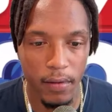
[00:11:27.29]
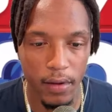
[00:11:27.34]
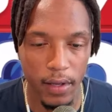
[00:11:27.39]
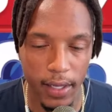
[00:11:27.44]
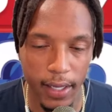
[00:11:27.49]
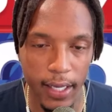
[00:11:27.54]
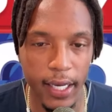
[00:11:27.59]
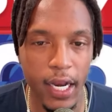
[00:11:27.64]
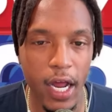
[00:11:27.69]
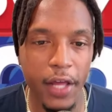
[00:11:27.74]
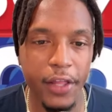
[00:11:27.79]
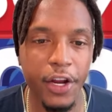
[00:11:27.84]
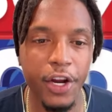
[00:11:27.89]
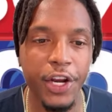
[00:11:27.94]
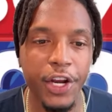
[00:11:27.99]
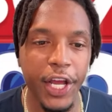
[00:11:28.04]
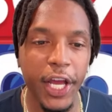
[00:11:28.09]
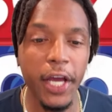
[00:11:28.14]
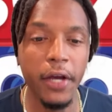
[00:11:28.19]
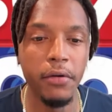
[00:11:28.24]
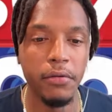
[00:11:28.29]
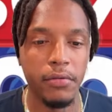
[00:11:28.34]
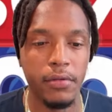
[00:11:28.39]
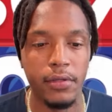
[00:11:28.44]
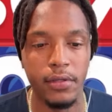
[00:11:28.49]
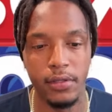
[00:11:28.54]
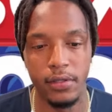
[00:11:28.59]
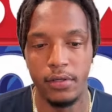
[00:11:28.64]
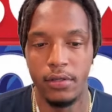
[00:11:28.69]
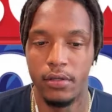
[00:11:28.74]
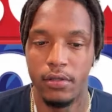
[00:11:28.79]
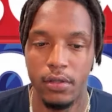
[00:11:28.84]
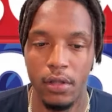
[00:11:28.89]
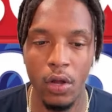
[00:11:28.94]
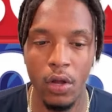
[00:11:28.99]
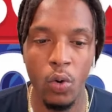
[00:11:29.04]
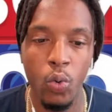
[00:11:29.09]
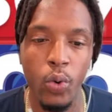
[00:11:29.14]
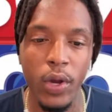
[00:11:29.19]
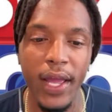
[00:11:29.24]
In other news,
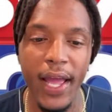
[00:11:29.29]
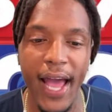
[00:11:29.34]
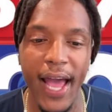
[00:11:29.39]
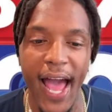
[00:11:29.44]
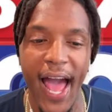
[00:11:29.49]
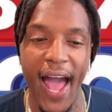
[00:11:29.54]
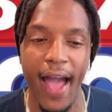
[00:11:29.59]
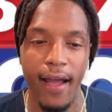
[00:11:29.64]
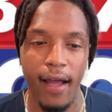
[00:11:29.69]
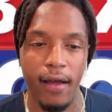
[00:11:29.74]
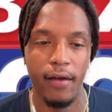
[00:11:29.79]
we at